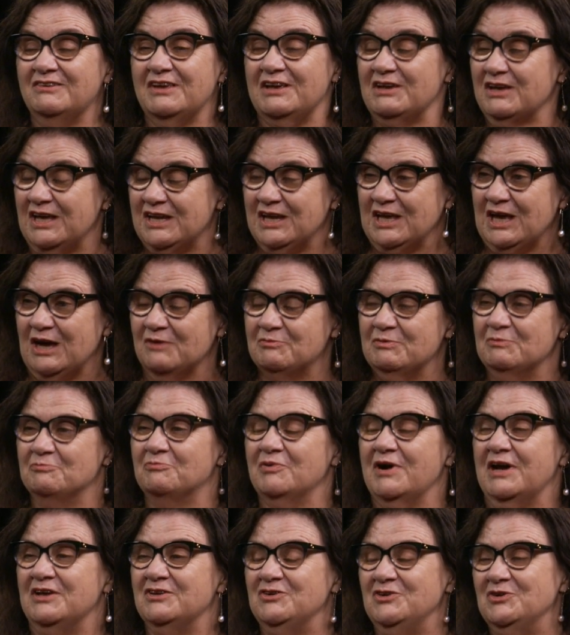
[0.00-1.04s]
getting up a
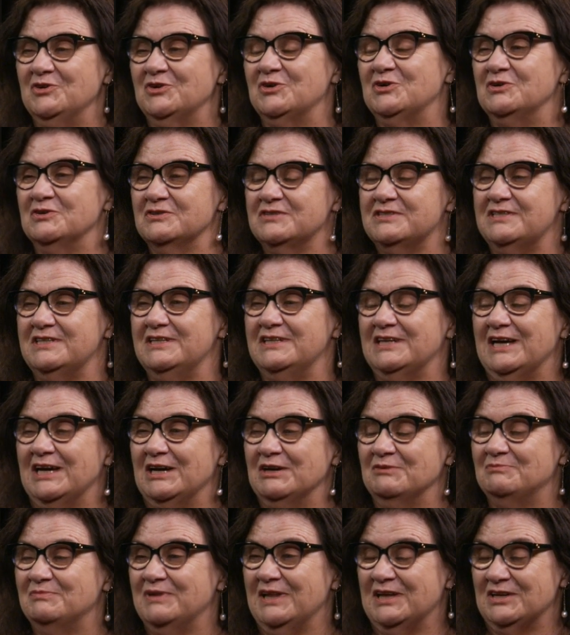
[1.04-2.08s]
brand new course in
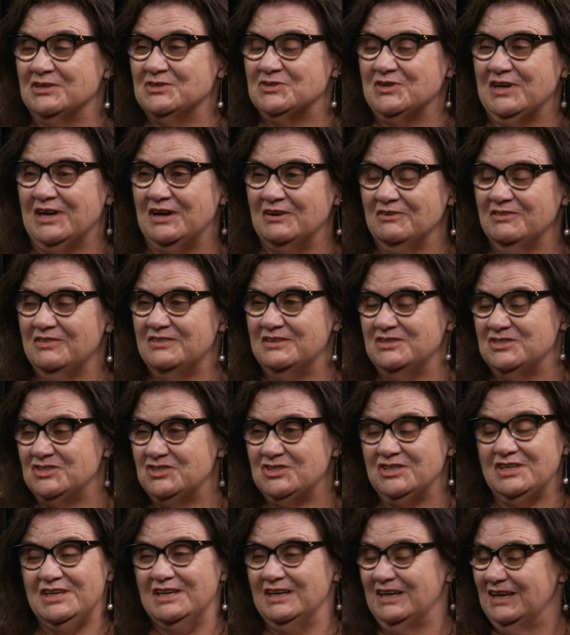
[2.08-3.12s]
planetary health this
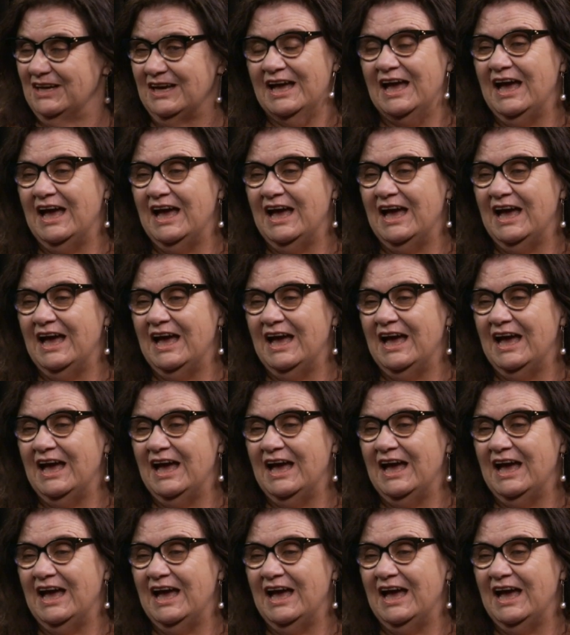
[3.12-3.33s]
year.